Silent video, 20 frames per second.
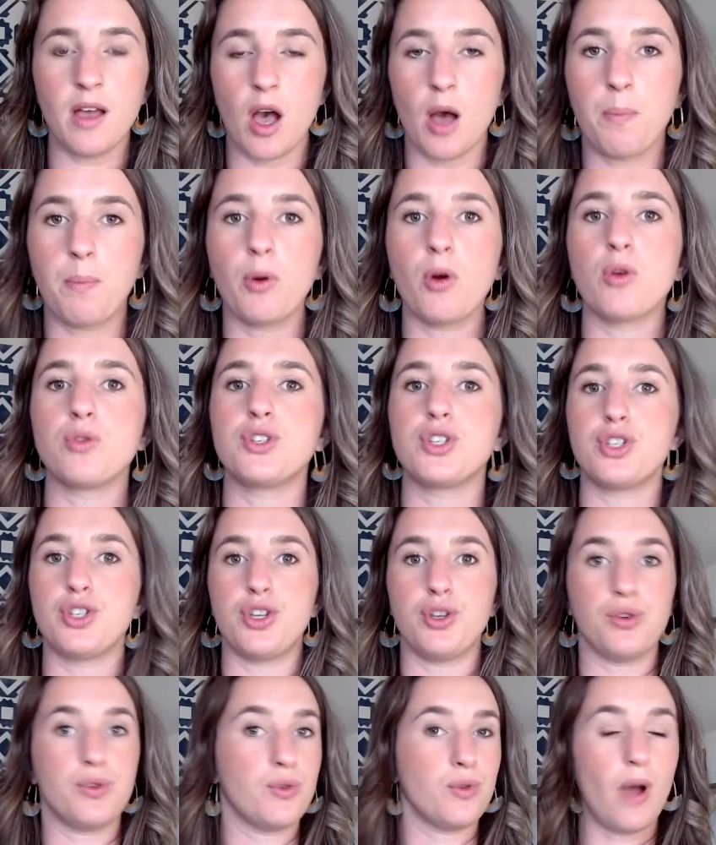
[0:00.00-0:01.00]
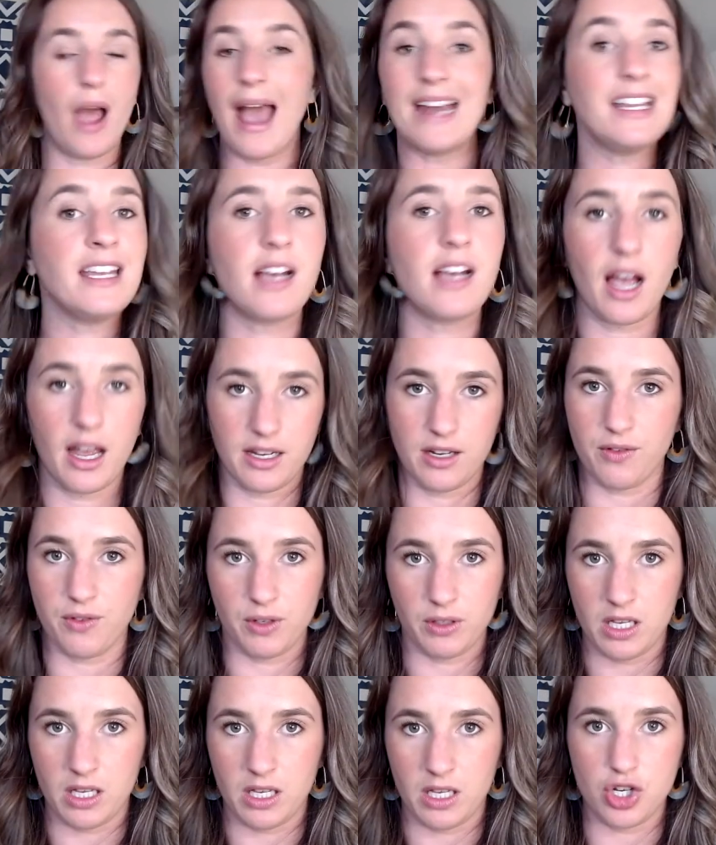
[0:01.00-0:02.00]
approach to any kind of
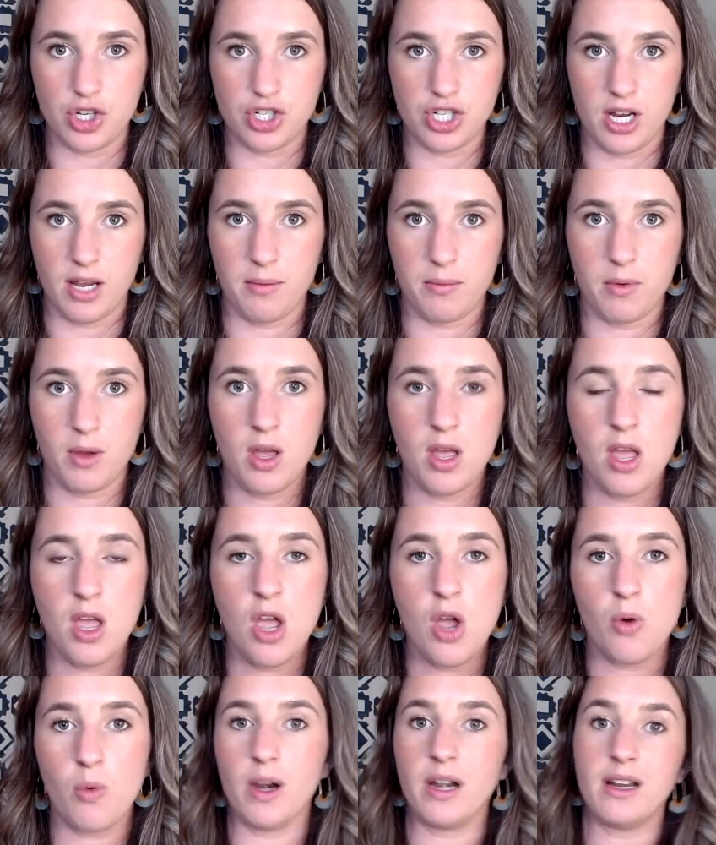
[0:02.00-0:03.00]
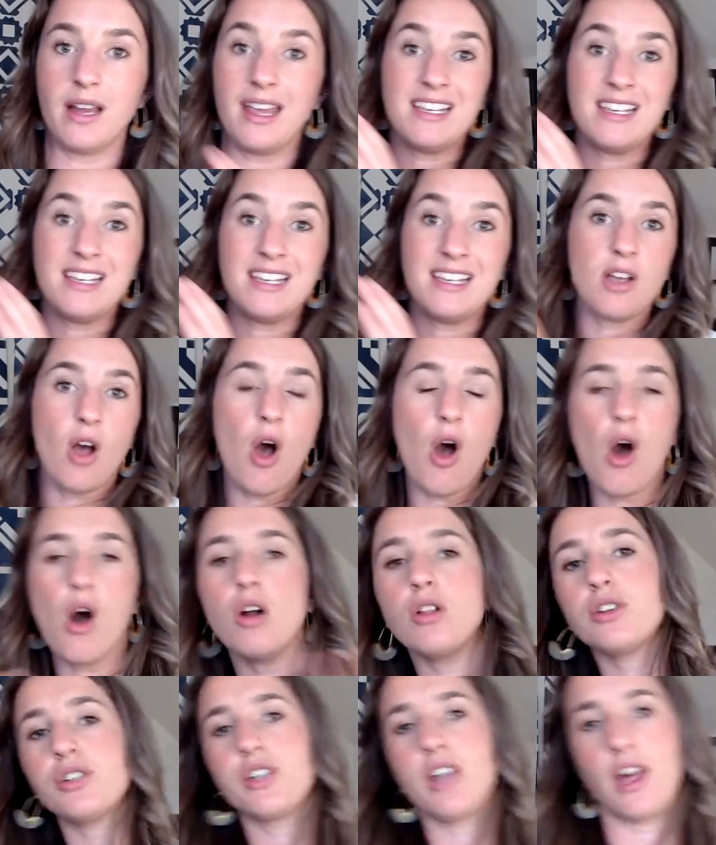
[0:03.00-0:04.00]
relationship where it is all
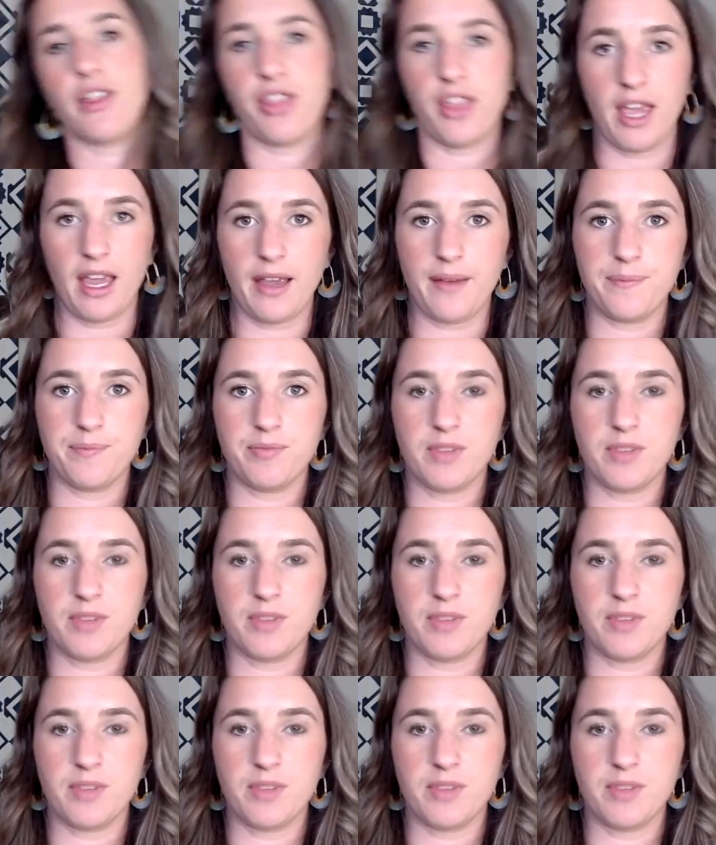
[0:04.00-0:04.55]
or nothing.